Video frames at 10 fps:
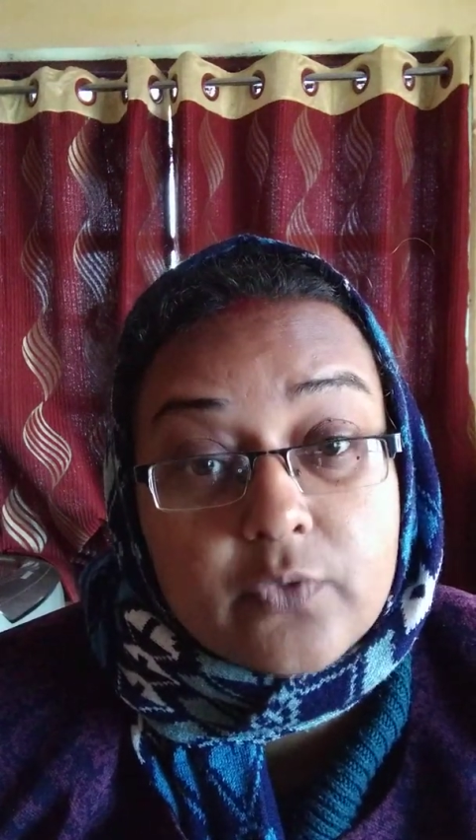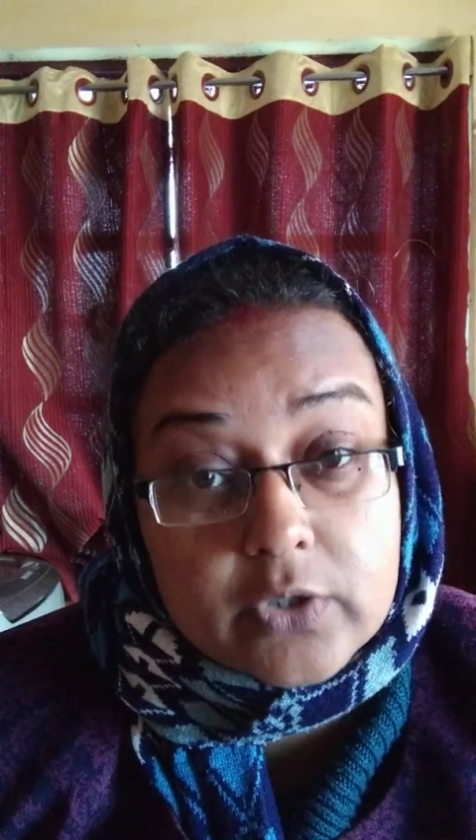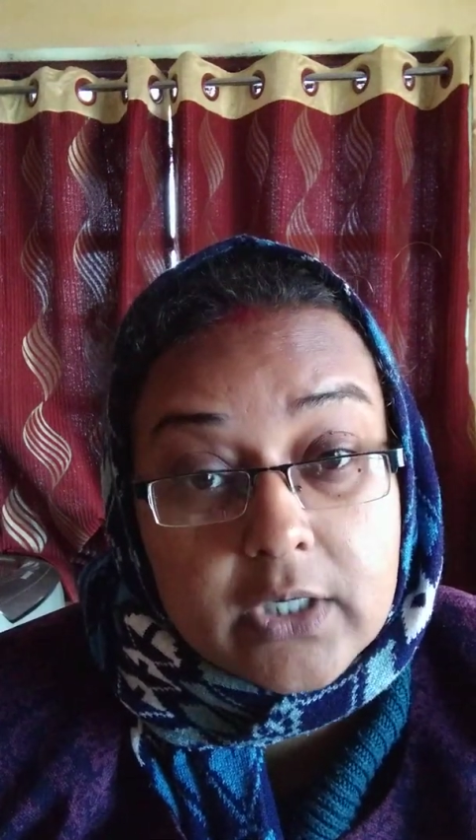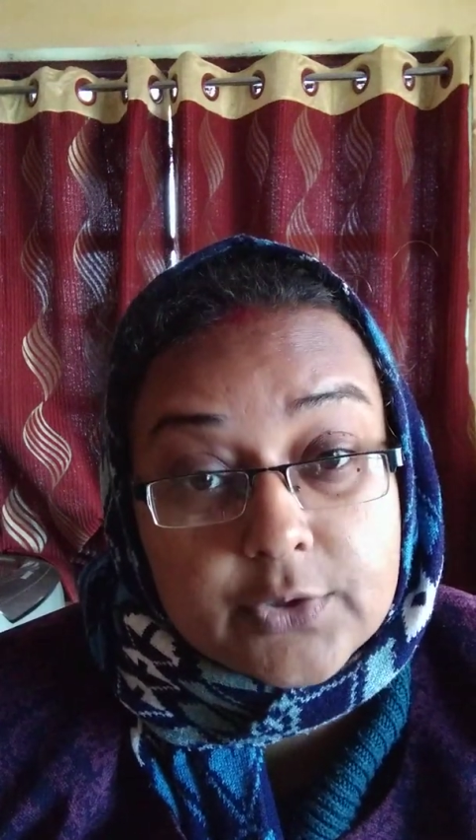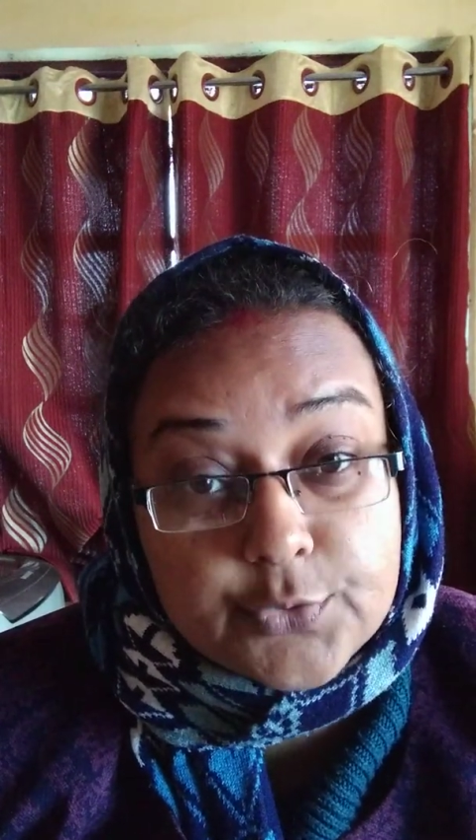What
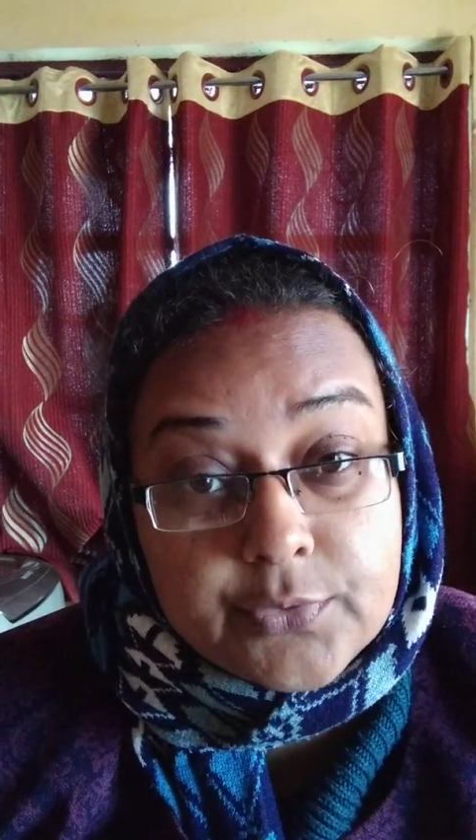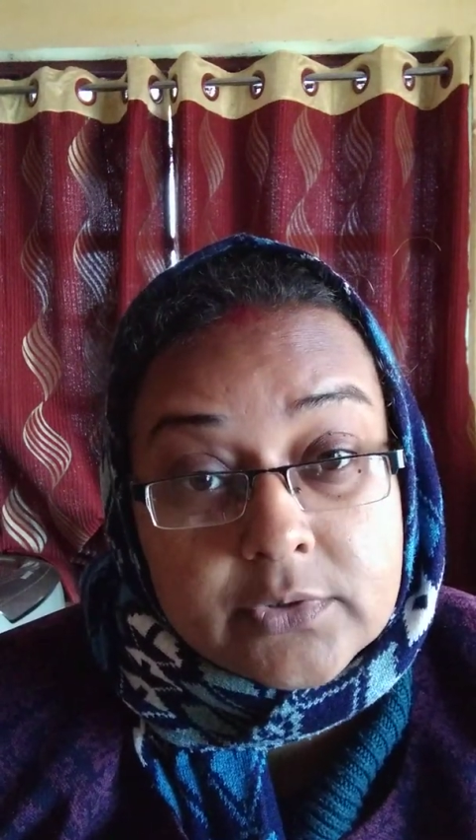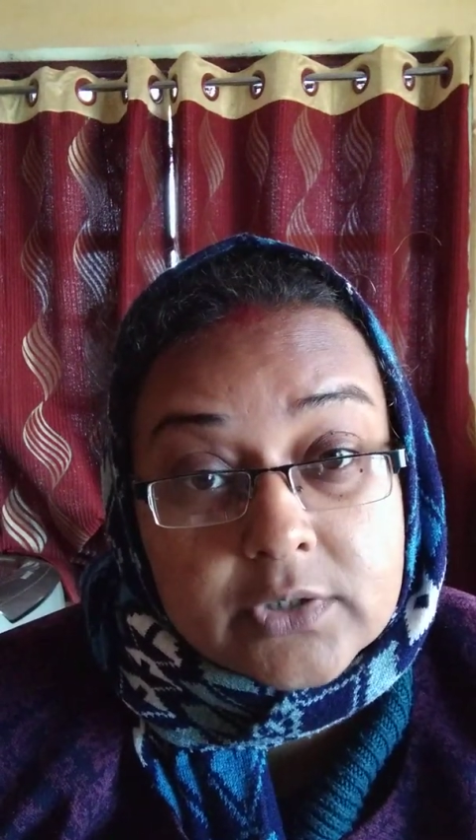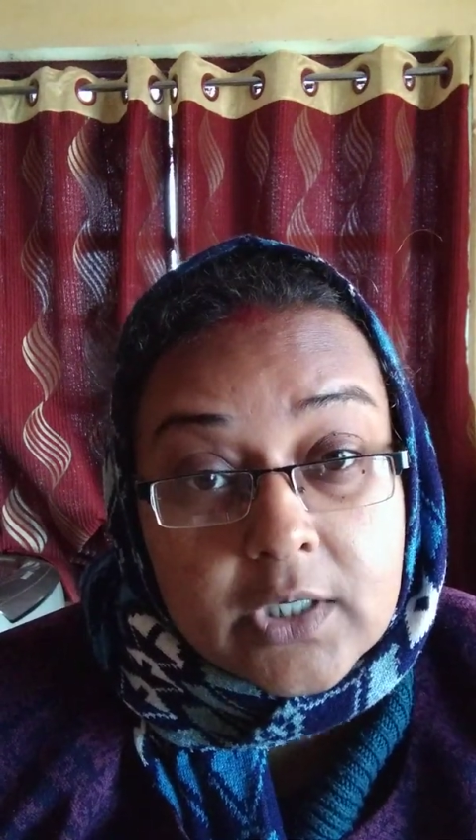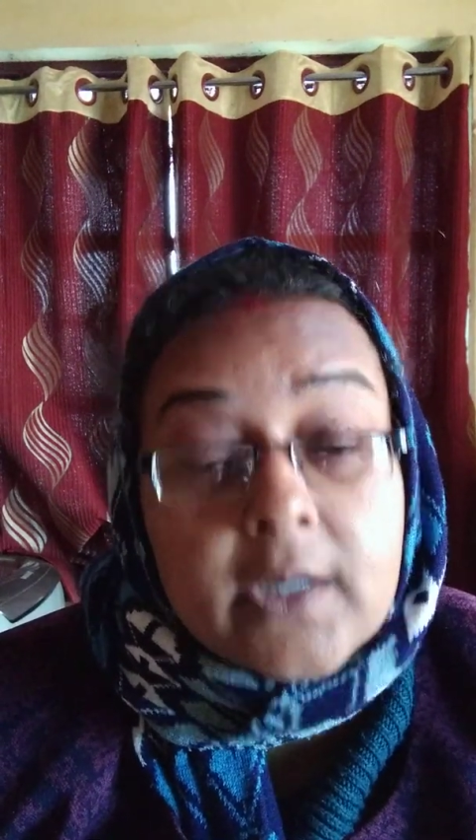are those?
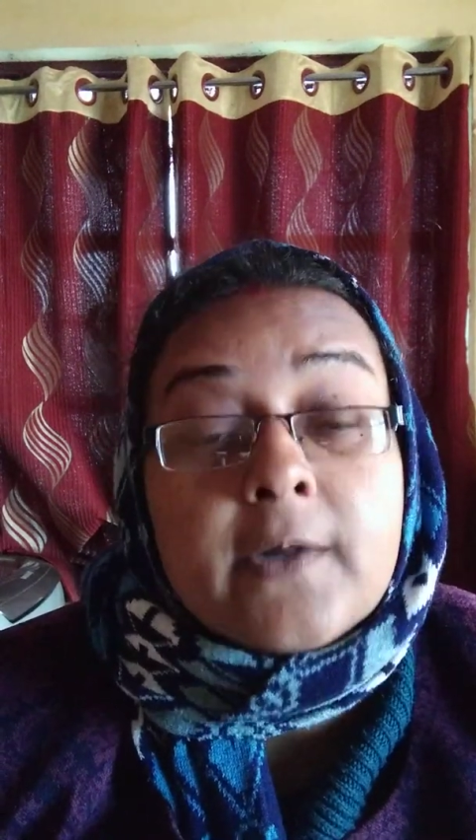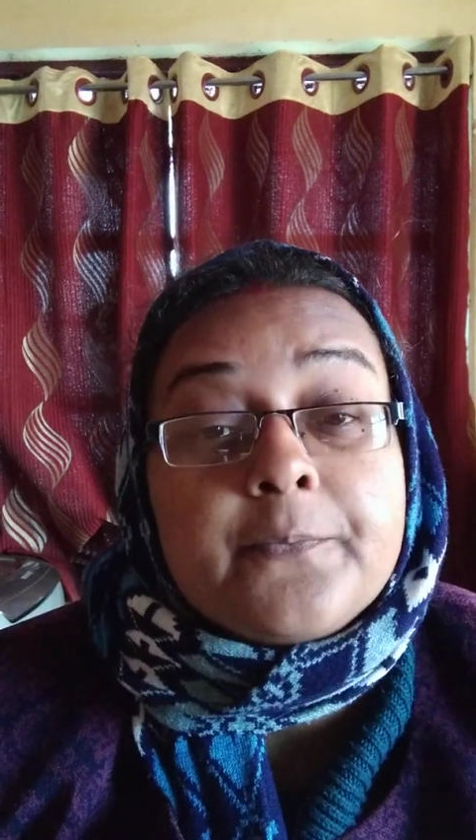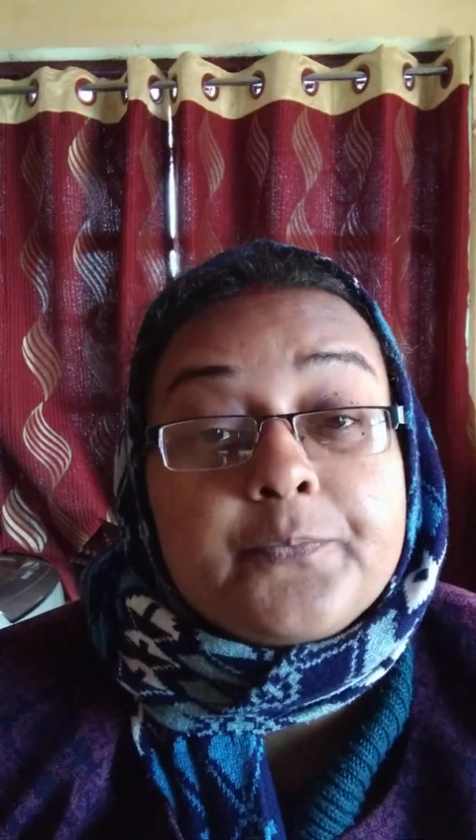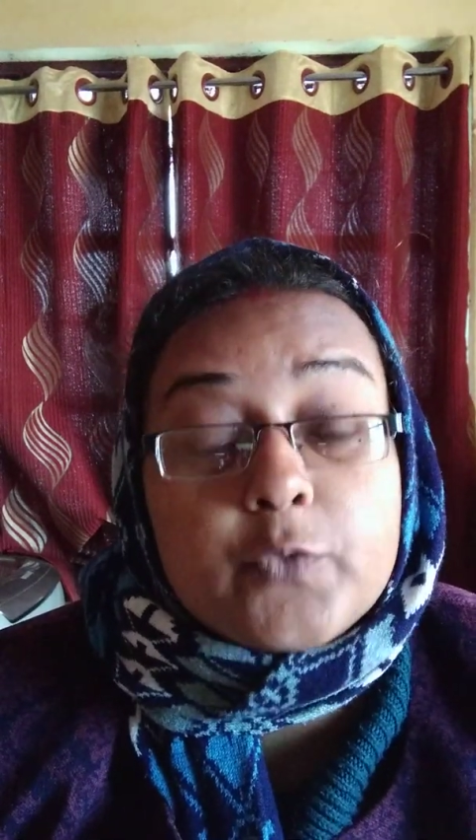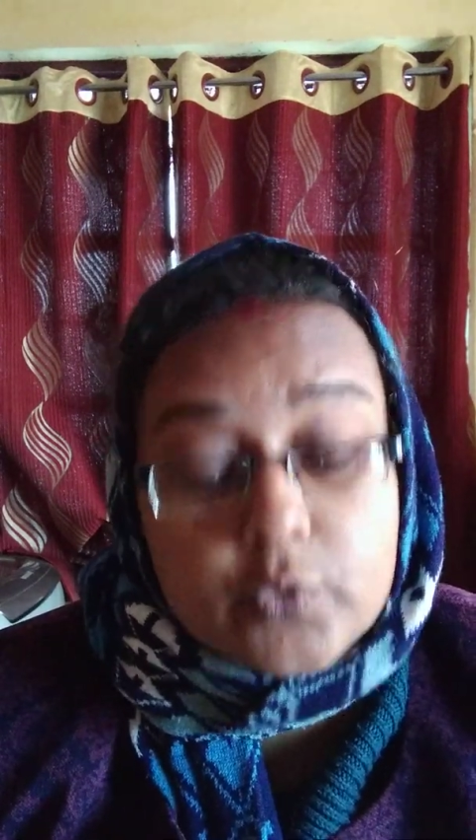
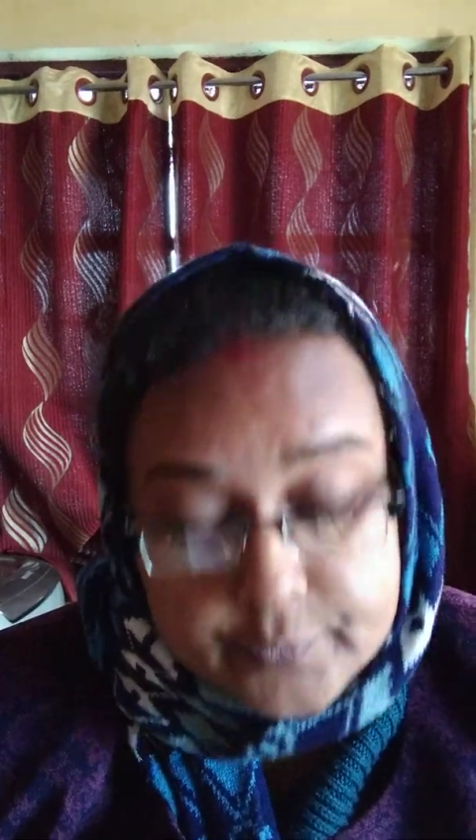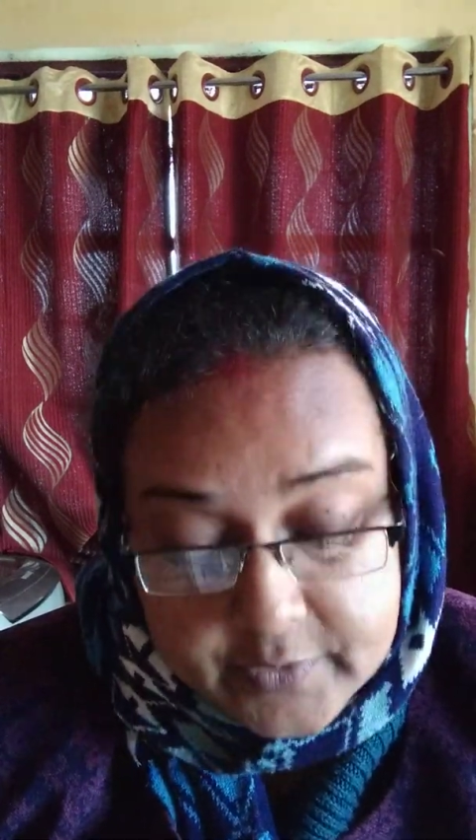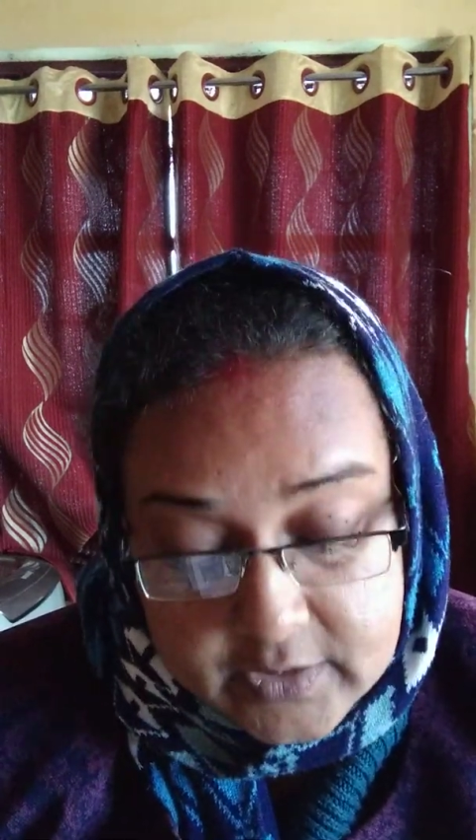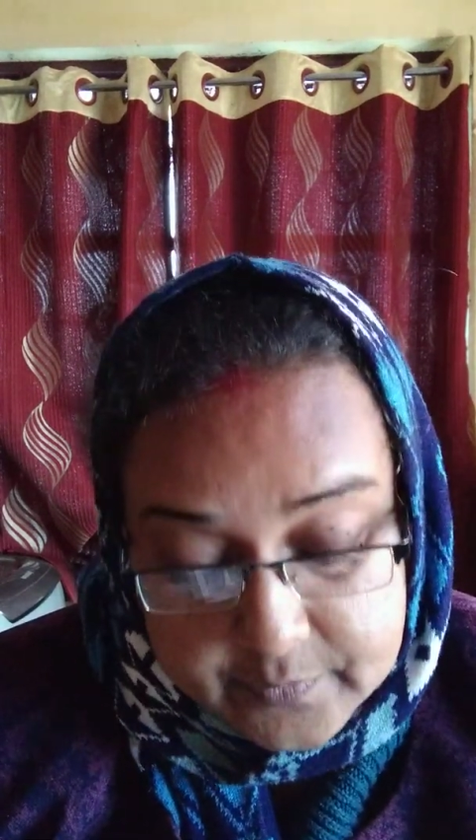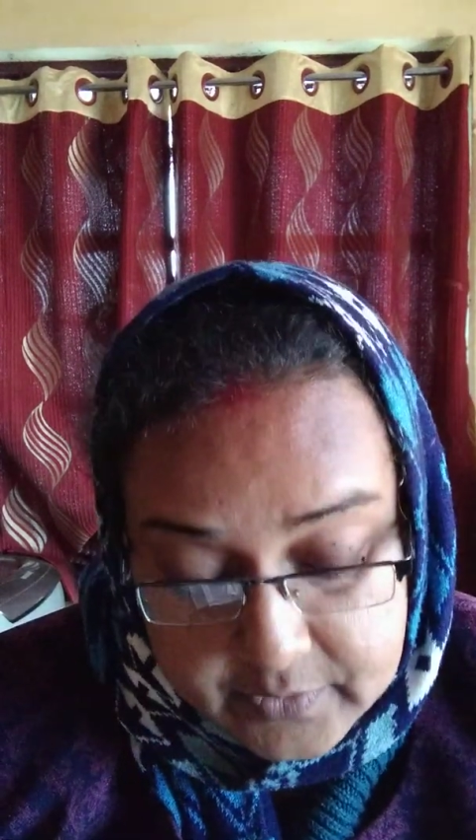Those
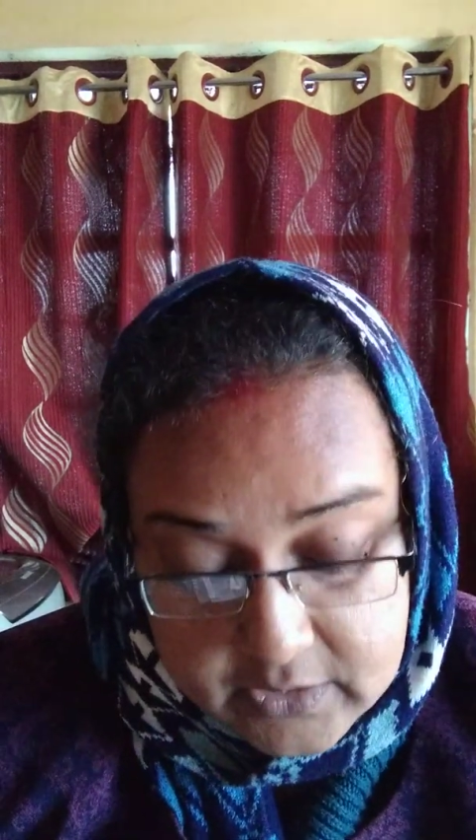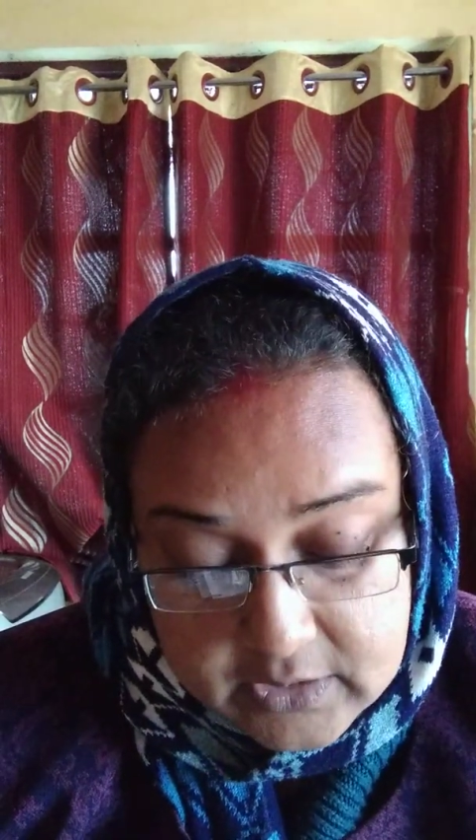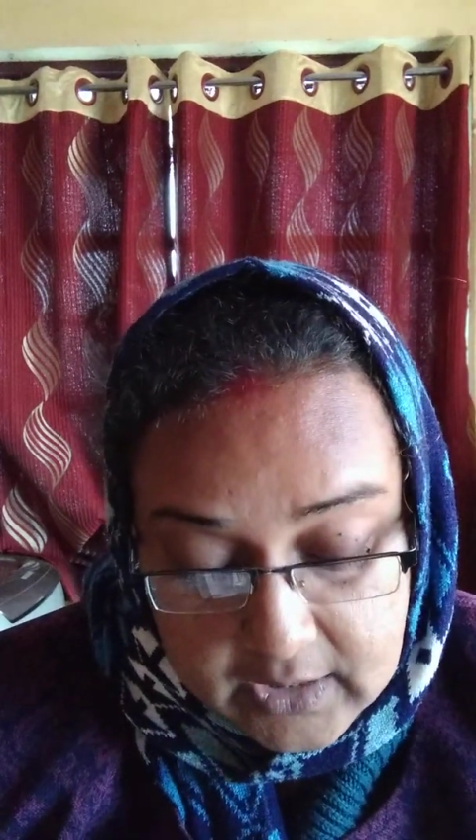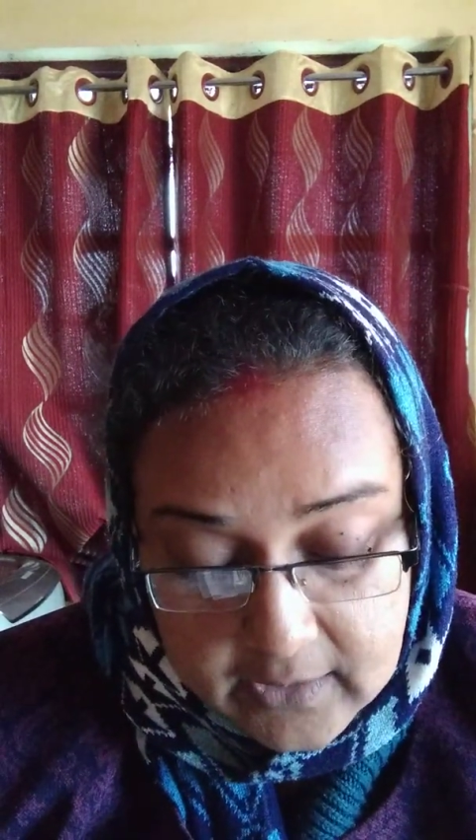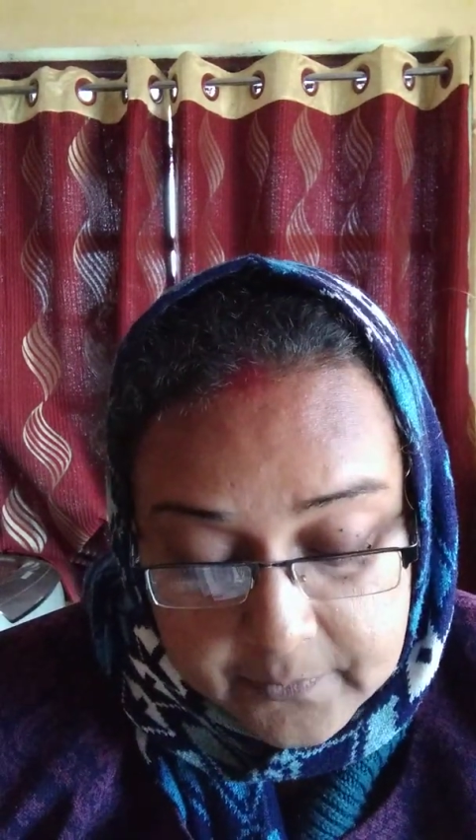principles
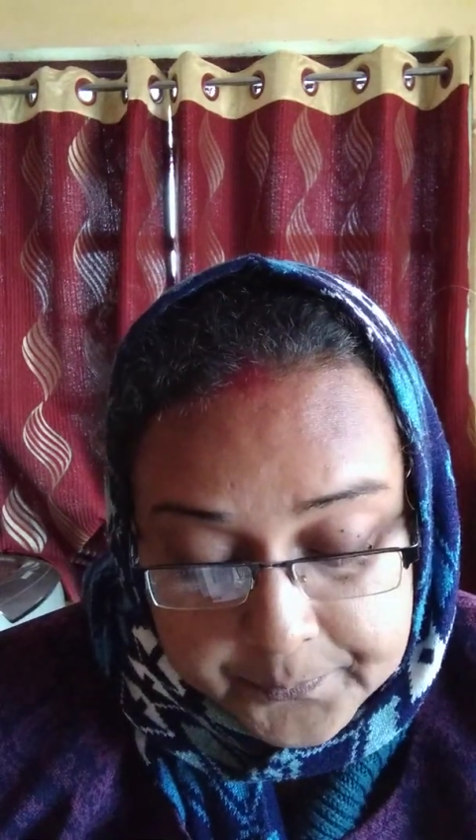are: